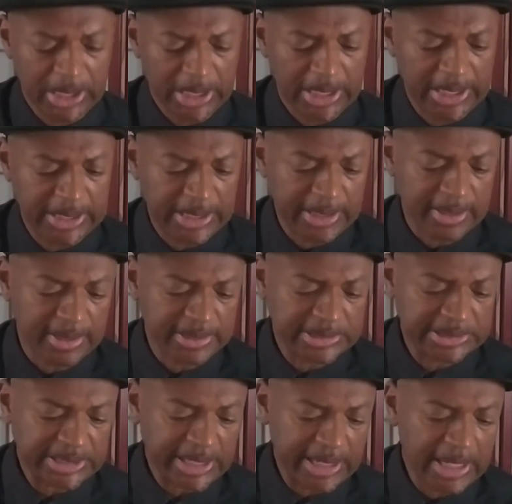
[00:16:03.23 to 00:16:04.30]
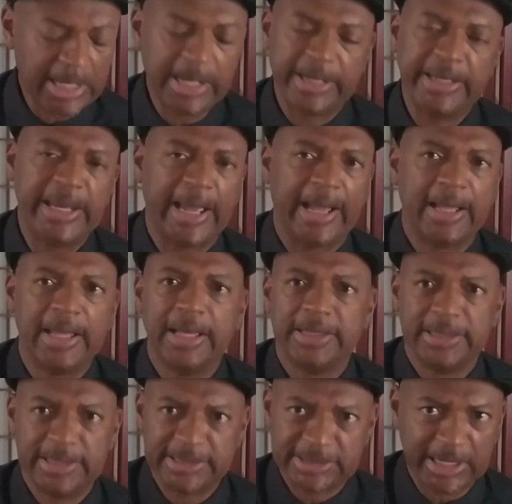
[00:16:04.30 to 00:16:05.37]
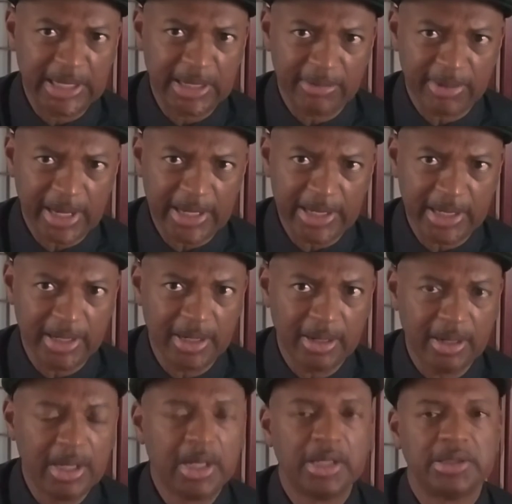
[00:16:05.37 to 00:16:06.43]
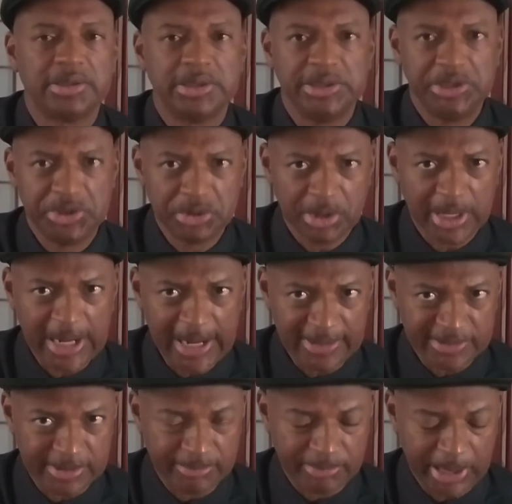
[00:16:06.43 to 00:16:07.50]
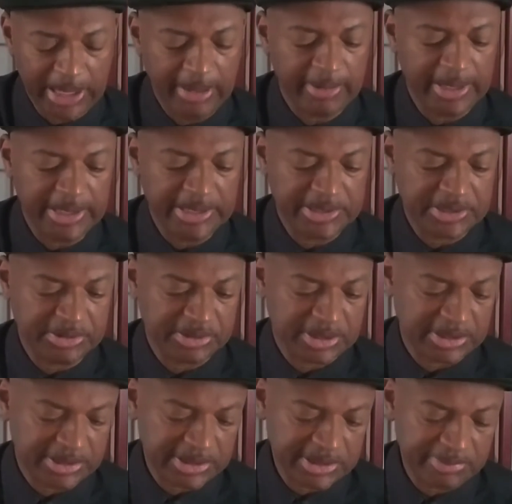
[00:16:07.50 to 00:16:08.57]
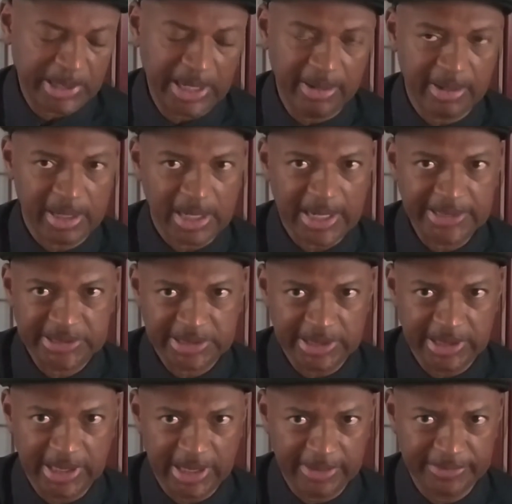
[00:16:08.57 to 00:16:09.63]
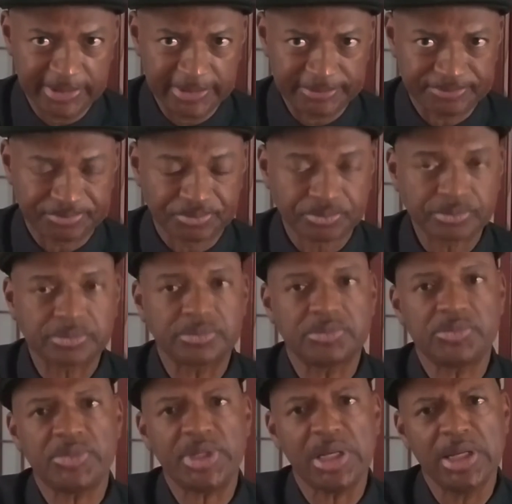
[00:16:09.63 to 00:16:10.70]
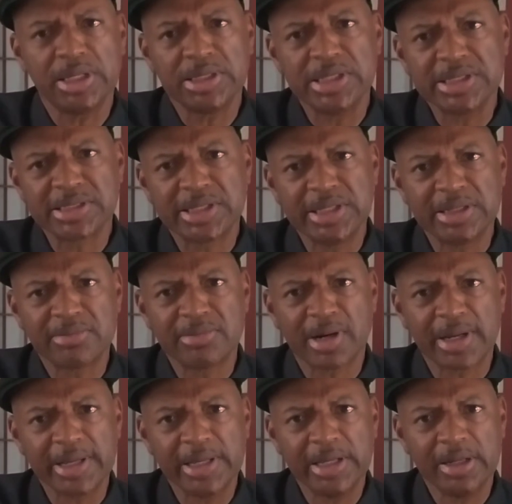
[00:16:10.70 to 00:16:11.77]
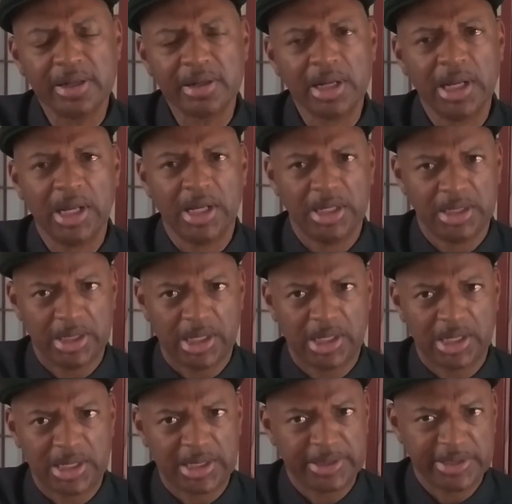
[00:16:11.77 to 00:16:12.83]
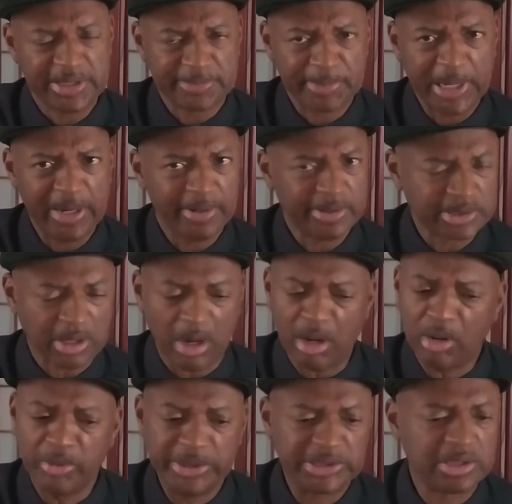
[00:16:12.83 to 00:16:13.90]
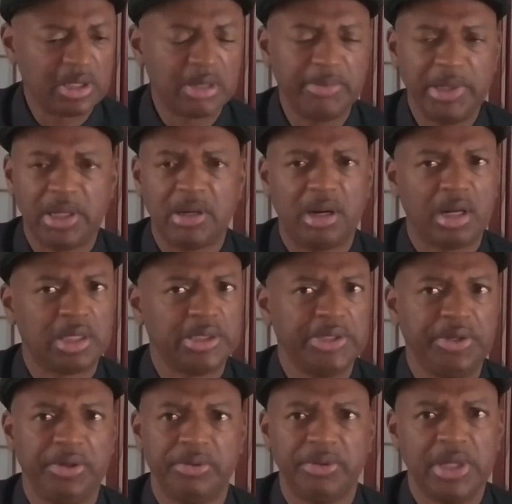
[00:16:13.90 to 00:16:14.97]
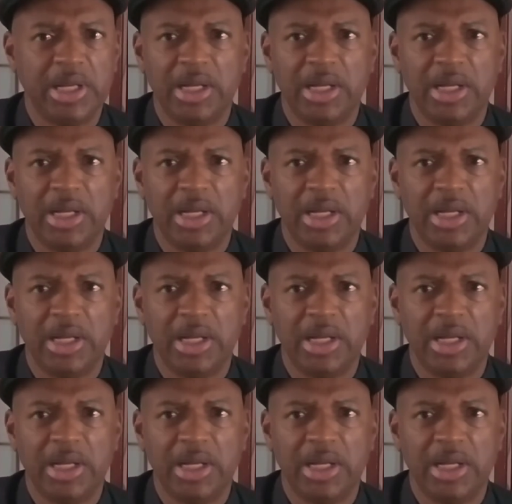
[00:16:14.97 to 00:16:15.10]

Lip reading: And they're going to say, yeah, this kid right here, you're going to have some parent issues because this parent likes to hover. And this kid right here, this parent's always going to be calling you.